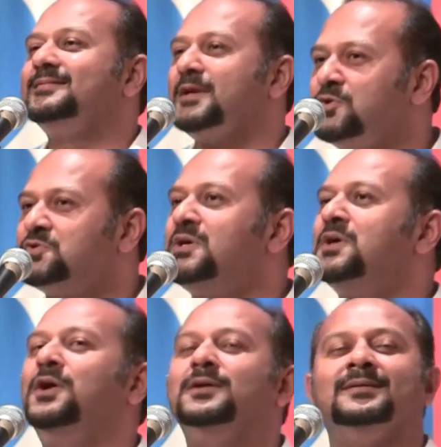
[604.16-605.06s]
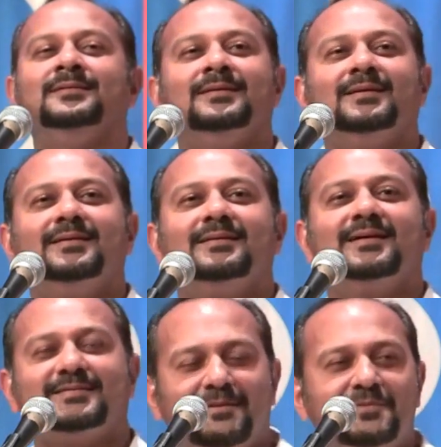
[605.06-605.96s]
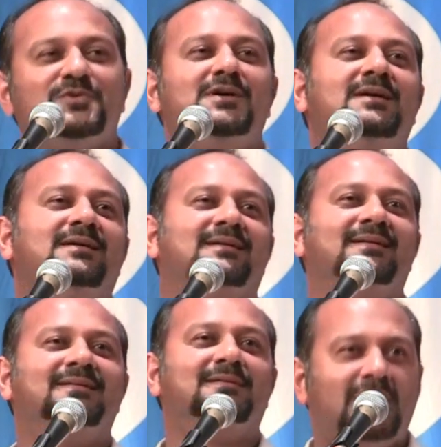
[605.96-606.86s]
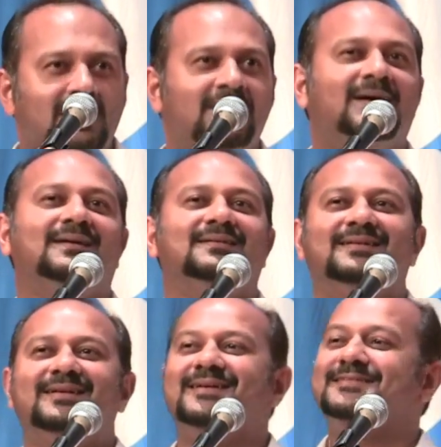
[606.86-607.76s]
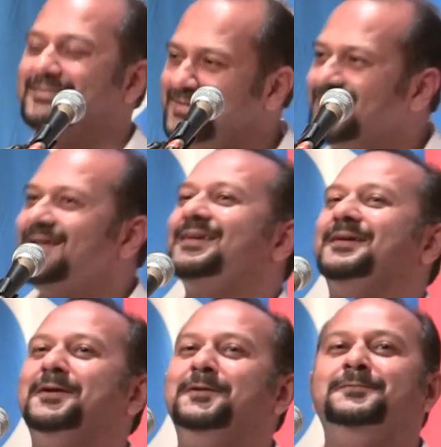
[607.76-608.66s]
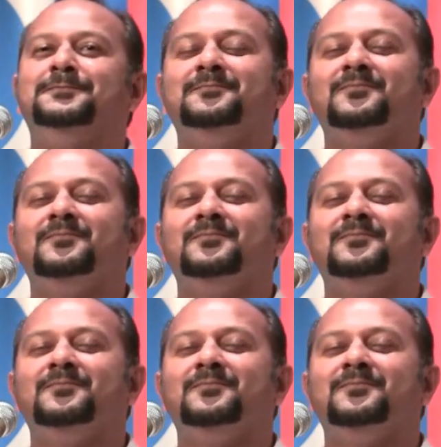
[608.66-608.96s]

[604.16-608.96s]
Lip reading: He said, you sure or not? I said, I'm sure. Really? He said, really? You know?